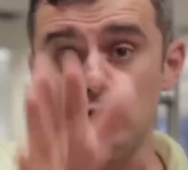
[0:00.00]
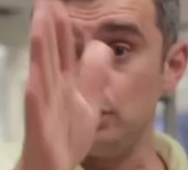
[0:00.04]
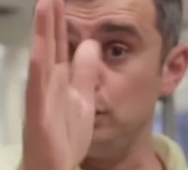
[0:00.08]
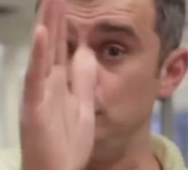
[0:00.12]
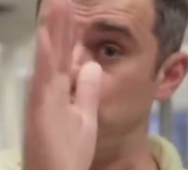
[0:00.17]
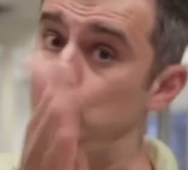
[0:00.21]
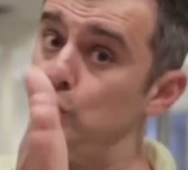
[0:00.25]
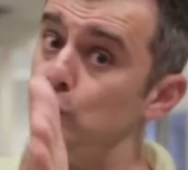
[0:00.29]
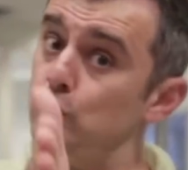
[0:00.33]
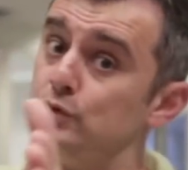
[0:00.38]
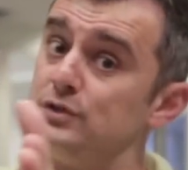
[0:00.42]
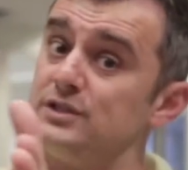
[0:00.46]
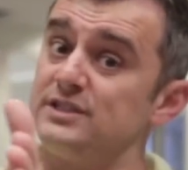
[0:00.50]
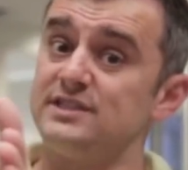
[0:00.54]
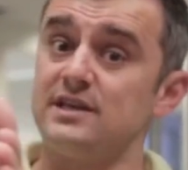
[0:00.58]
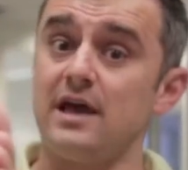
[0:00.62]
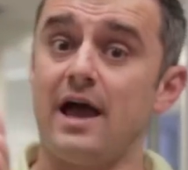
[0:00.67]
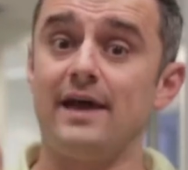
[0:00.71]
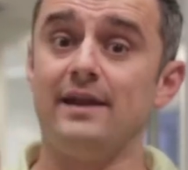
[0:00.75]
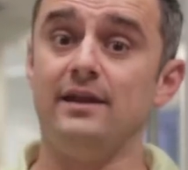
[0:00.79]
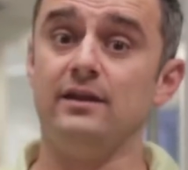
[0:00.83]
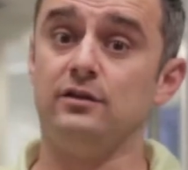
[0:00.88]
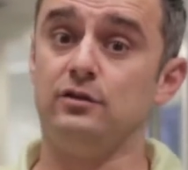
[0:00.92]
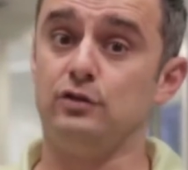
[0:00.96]
You
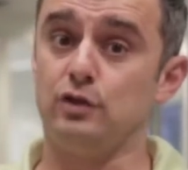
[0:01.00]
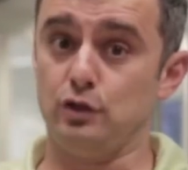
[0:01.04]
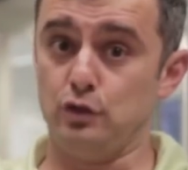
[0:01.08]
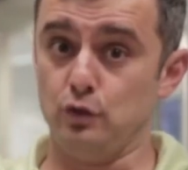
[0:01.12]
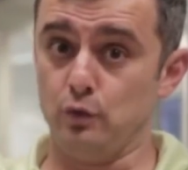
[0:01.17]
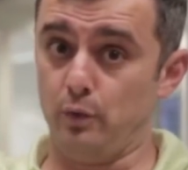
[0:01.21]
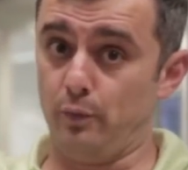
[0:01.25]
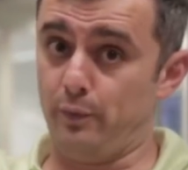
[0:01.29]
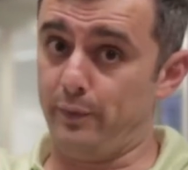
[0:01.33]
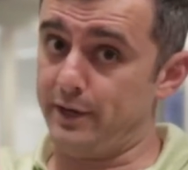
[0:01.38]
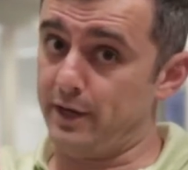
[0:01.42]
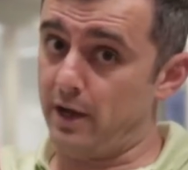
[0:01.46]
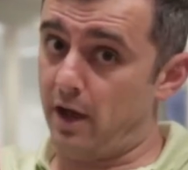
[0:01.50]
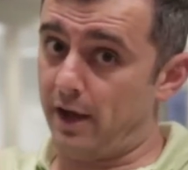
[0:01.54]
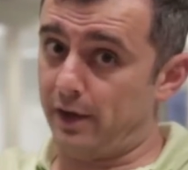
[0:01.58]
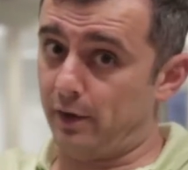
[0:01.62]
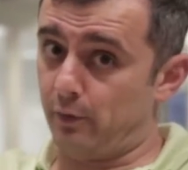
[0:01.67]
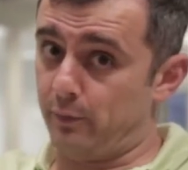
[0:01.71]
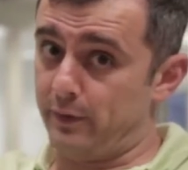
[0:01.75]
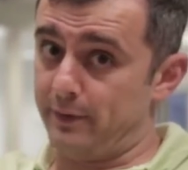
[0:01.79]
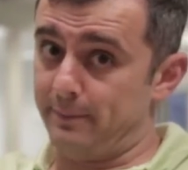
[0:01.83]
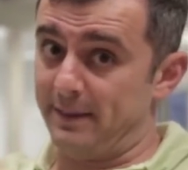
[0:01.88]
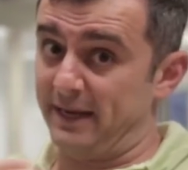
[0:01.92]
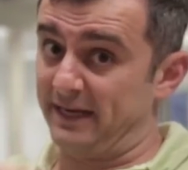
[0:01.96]
decided to do a
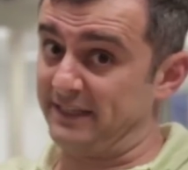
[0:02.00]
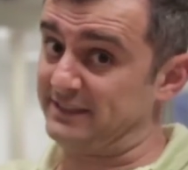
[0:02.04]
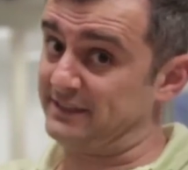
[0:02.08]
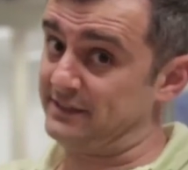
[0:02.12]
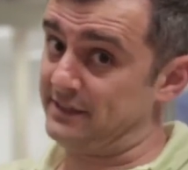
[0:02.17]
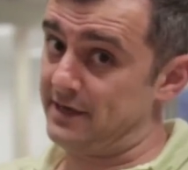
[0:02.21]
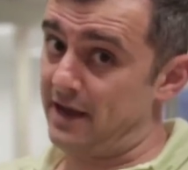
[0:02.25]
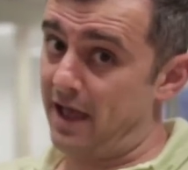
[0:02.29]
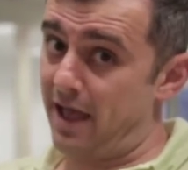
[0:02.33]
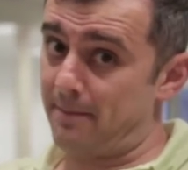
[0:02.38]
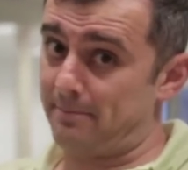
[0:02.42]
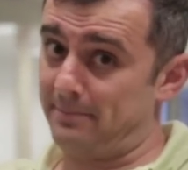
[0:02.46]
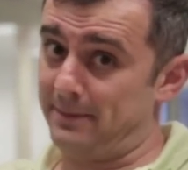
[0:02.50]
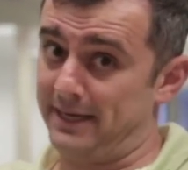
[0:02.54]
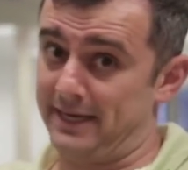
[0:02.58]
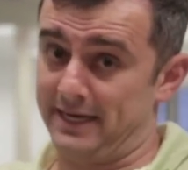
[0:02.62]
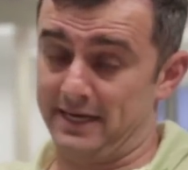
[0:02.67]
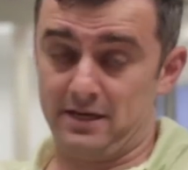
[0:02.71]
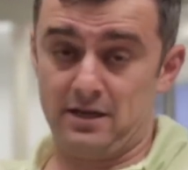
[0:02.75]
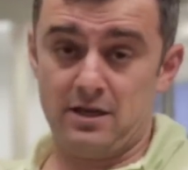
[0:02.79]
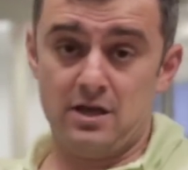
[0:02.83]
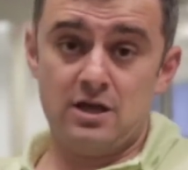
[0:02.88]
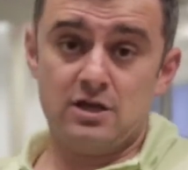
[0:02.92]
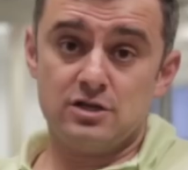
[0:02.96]
Rihanna remix, not
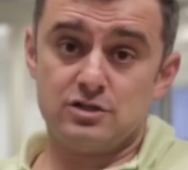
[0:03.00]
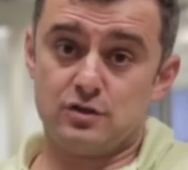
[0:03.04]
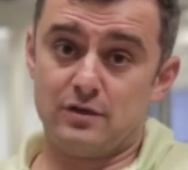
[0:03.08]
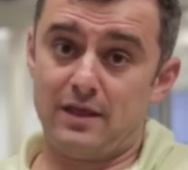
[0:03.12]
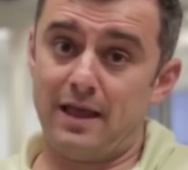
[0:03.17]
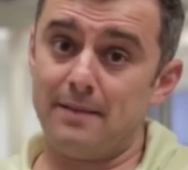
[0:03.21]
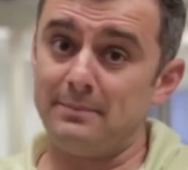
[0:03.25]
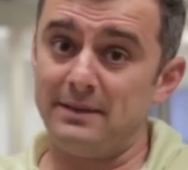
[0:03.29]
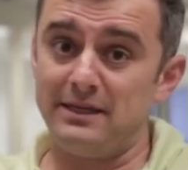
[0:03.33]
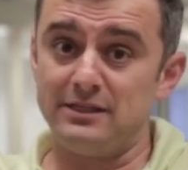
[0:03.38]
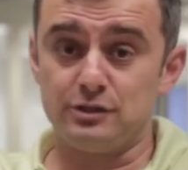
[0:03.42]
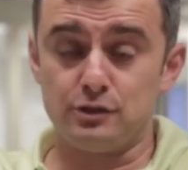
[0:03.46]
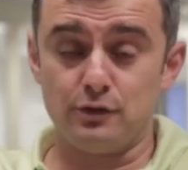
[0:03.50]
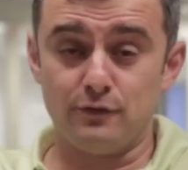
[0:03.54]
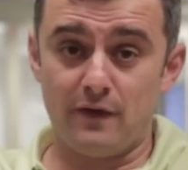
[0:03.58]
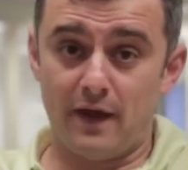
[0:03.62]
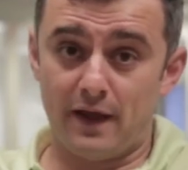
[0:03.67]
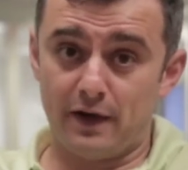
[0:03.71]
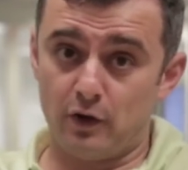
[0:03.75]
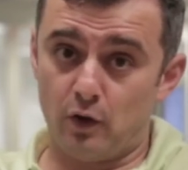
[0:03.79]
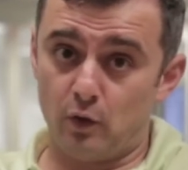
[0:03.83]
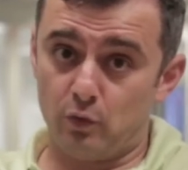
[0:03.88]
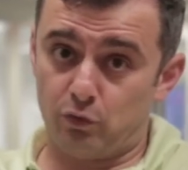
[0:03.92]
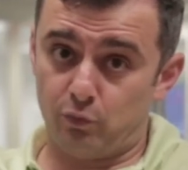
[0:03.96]
me. So that means you've
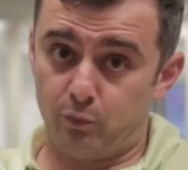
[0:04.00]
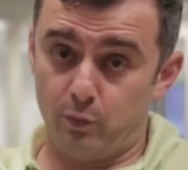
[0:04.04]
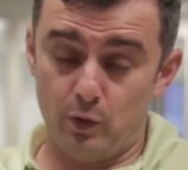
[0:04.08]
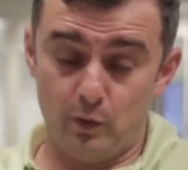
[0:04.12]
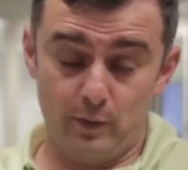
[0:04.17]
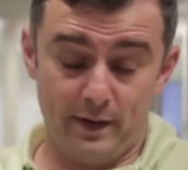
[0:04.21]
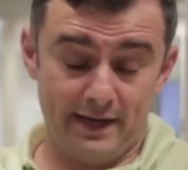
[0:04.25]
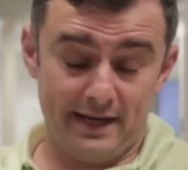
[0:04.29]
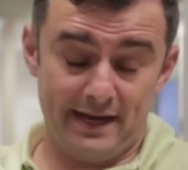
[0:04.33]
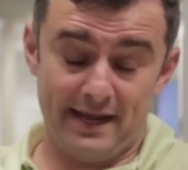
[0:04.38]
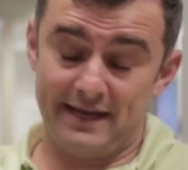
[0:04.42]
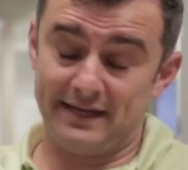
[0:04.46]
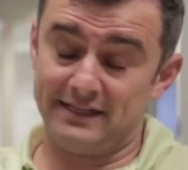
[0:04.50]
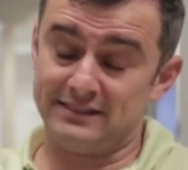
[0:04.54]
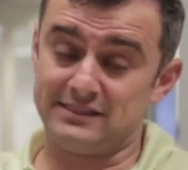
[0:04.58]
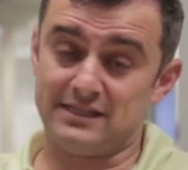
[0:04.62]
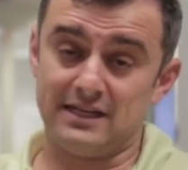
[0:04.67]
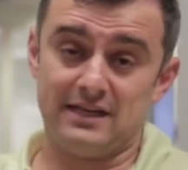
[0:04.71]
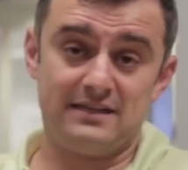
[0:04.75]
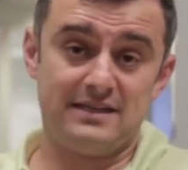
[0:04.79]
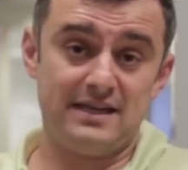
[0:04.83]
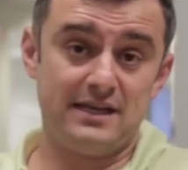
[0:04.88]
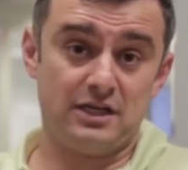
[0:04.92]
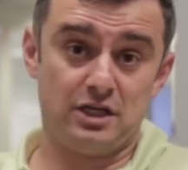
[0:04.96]
got to go through it, and it's
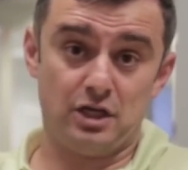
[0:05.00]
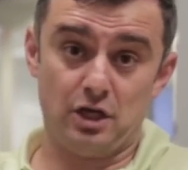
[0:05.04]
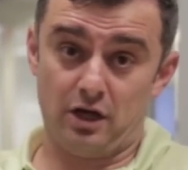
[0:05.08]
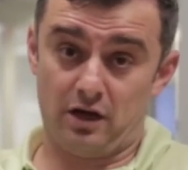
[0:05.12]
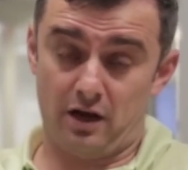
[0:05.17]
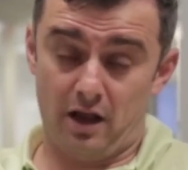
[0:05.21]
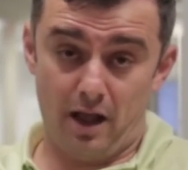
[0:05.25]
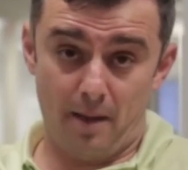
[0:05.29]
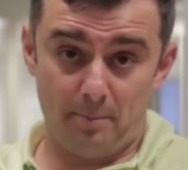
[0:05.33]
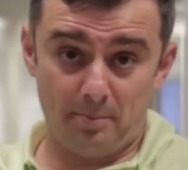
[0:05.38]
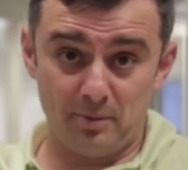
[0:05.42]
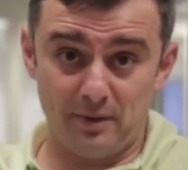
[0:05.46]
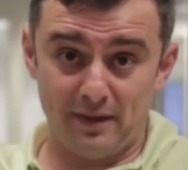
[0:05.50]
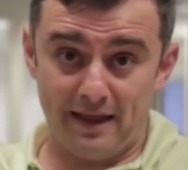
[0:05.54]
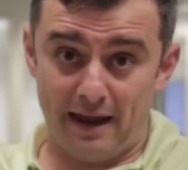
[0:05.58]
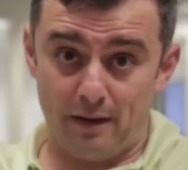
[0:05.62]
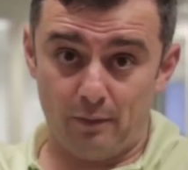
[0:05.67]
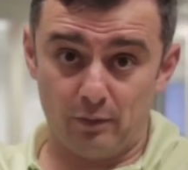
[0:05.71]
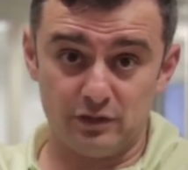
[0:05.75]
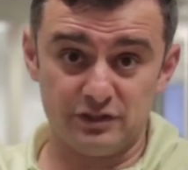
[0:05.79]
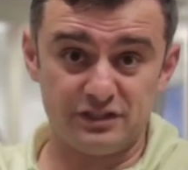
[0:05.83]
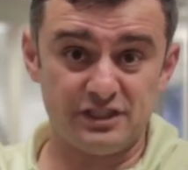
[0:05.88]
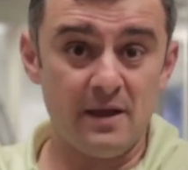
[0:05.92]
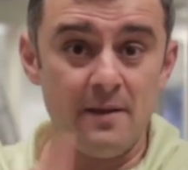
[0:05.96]
going to take you a couple
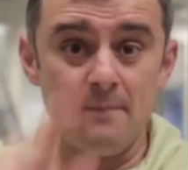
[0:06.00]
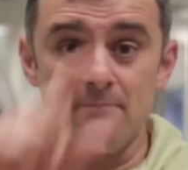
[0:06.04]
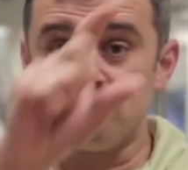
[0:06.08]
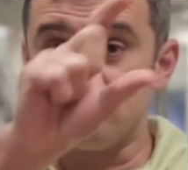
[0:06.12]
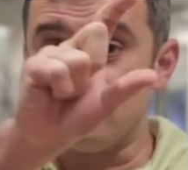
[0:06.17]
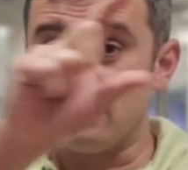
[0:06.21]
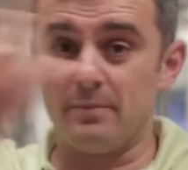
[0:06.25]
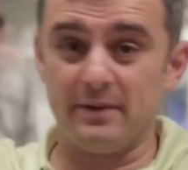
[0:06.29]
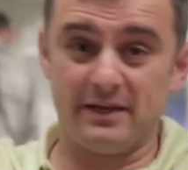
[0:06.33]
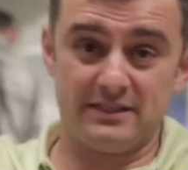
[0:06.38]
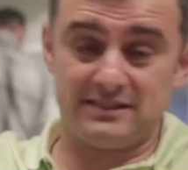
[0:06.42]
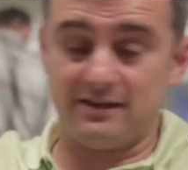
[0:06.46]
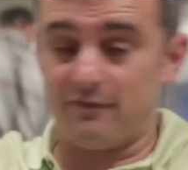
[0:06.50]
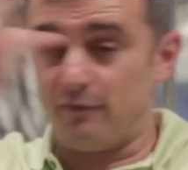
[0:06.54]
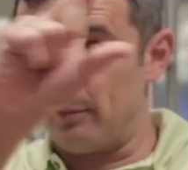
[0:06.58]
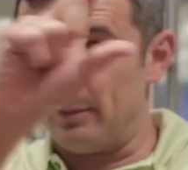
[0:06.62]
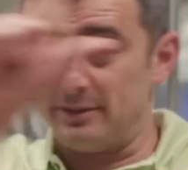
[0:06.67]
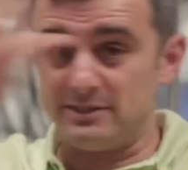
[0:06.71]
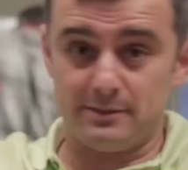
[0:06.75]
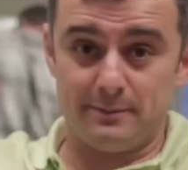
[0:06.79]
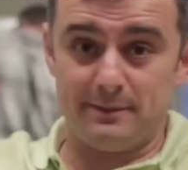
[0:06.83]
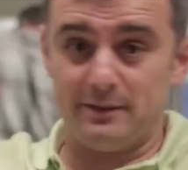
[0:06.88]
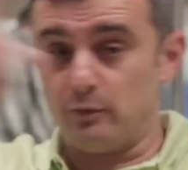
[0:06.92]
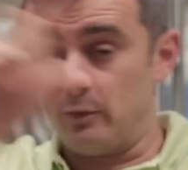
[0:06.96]
hours because
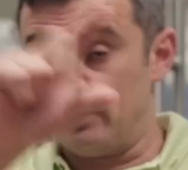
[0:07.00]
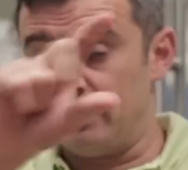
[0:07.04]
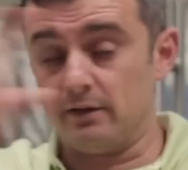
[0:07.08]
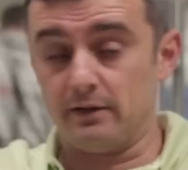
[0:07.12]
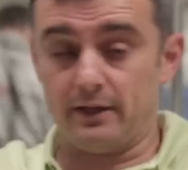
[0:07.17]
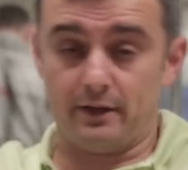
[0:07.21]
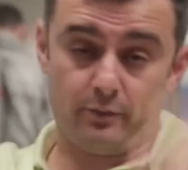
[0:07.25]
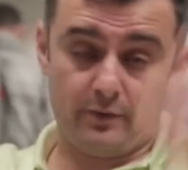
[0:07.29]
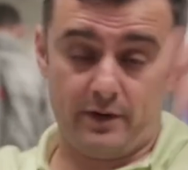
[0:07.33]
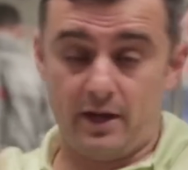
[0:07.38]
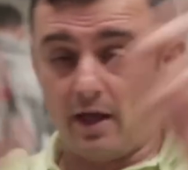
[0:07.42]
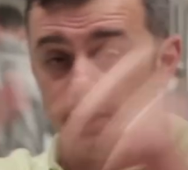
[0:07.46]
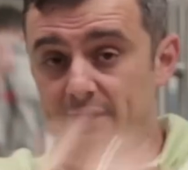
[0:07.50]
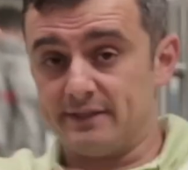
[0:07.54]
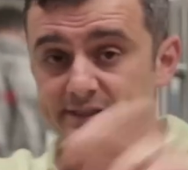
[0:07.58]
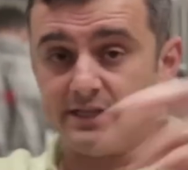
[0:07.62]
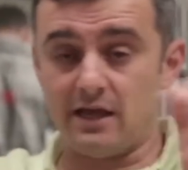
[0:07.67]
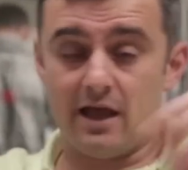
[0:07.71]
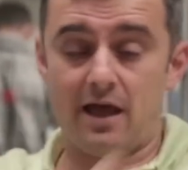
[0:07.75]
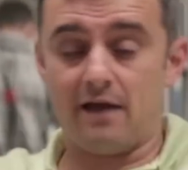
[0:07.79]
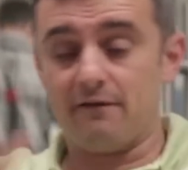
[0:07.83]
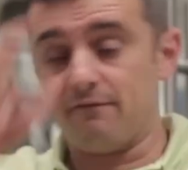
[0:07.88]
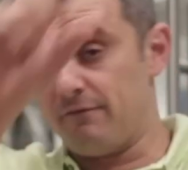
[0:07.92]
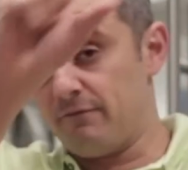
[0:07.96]
everybody's going to be tweeting like Rihanna's
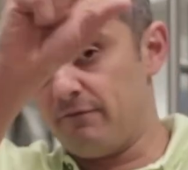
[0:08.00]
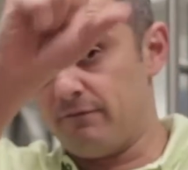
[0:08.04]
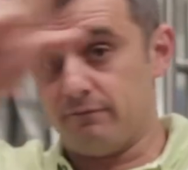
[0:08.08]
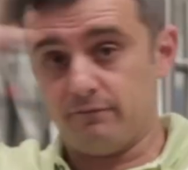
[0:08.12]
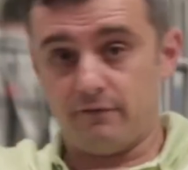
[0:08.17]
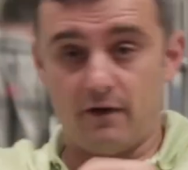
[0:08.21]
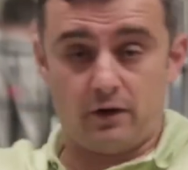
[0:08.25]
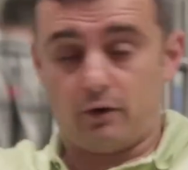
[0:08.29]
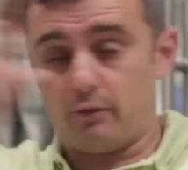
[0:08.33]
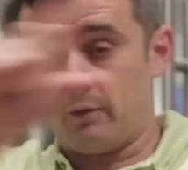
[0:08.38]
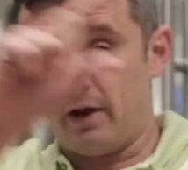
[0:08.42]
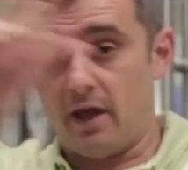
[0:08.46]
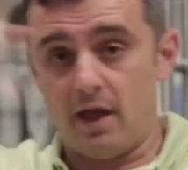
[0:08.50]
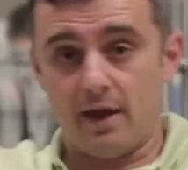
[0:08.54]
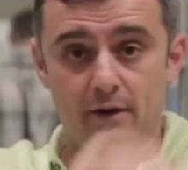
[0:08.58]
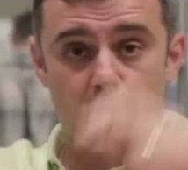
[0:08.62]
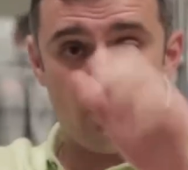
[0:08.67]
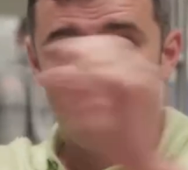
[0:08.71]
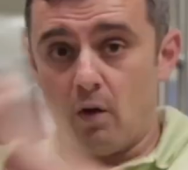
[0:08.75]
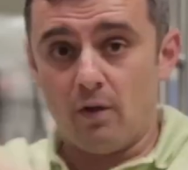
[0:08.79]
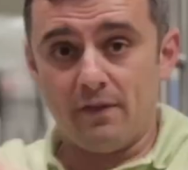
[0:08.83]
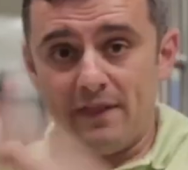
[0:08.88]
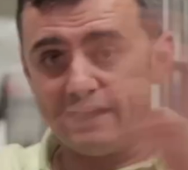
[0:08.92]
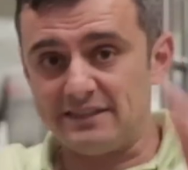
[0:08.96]
hot, fuck
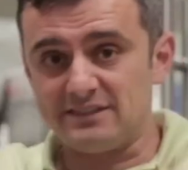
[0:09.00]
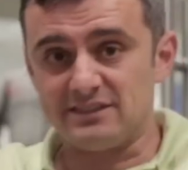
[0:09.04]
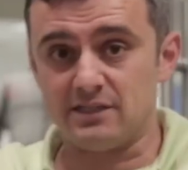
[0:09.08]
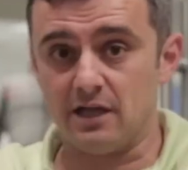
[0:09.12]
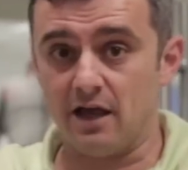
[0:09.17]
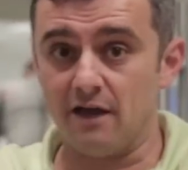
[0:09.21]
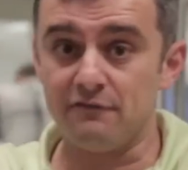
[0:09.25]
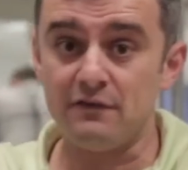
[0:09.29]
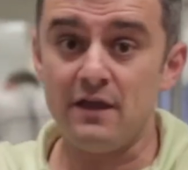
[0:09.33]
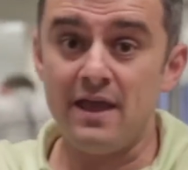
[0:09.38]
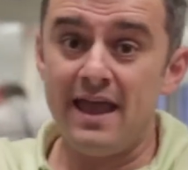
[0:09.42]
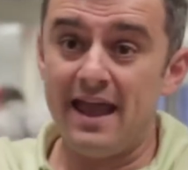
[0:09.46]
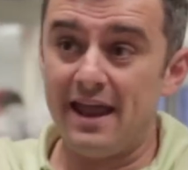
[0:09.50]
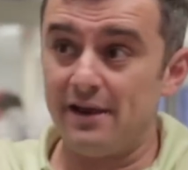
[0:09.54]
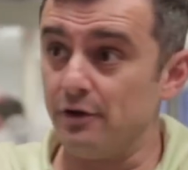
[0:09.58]
Rihanna, all that stuff.